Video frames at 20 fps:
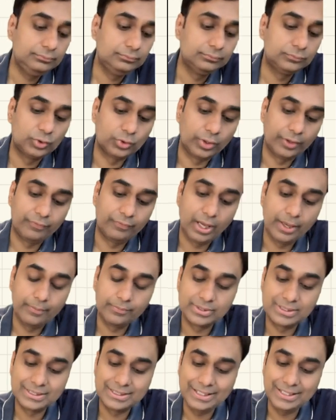So if I'm
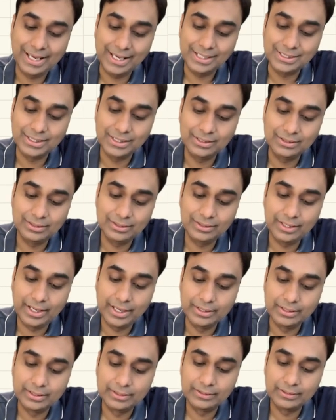sketching the
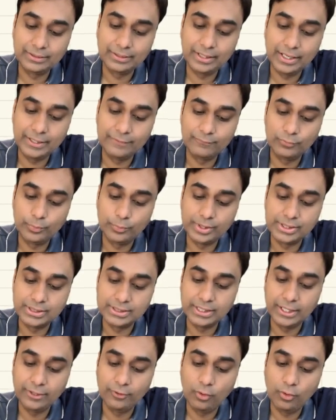gradient would be
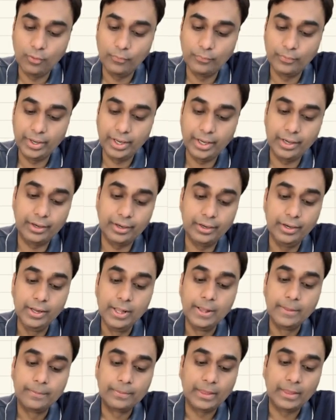0 over here,
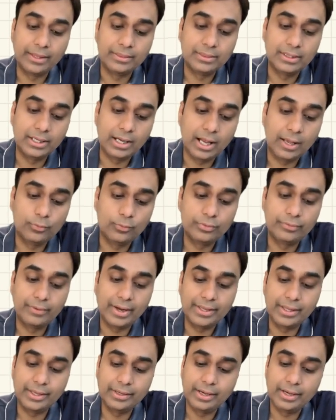and then I would
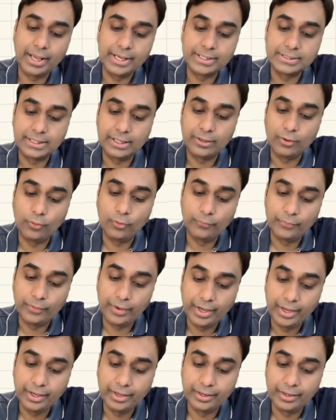recognize that over
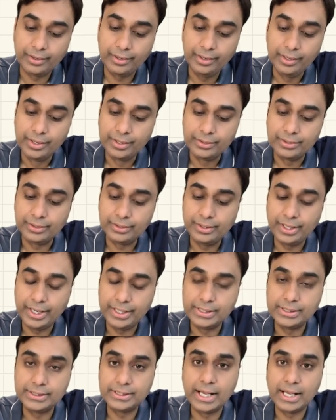here, the
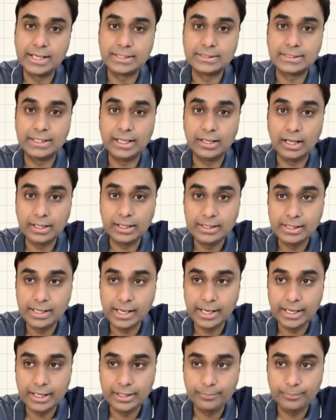gradient has
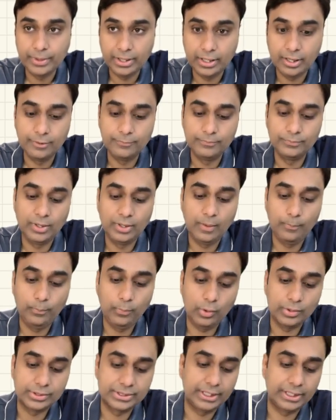again become a
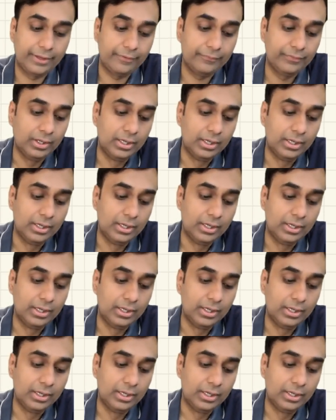positive.